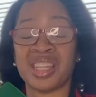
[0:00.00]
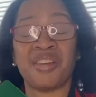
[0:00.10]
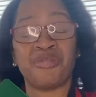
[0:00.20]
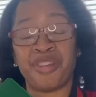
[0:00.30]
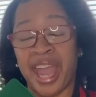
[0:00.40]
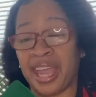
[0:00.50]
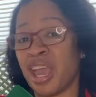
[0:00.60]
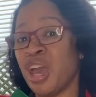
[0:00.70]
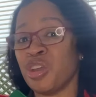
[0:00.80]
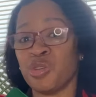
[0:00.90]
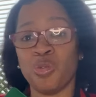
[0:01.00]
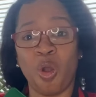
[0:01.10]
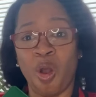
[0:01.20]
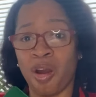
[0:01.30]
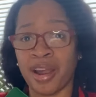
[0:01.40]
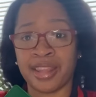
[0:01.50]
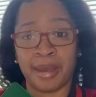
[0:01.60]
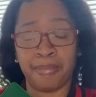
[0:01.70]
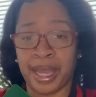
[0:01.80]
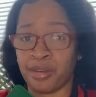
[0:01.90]
In fact, you are
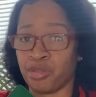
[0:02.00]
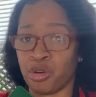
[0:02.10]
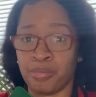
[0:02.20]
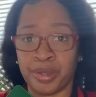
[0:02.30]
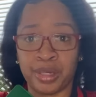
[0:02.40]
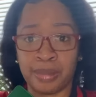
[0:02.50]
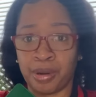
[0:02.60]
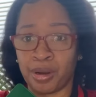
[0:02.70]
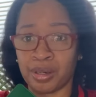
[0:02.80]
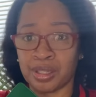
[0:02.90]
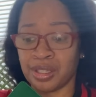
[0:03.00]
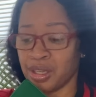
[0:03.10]
that bankroll beauty boss.